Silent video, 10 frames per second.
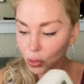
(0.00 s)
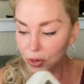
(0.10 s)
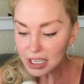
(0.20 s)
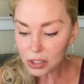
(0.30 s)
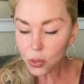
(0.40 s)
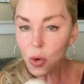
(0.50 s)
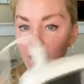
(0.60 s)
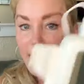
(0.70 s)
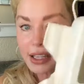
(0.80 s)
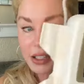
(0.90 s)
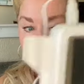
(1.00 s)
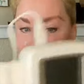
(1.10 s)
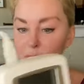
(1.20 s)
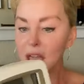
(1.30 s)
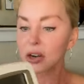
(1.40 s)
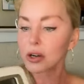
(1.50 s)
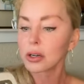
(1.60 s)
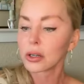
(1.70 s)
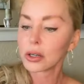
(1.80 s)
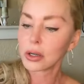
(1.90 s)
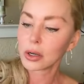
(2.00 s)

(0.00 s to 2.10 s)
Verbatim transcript: The reason mm. why this is better,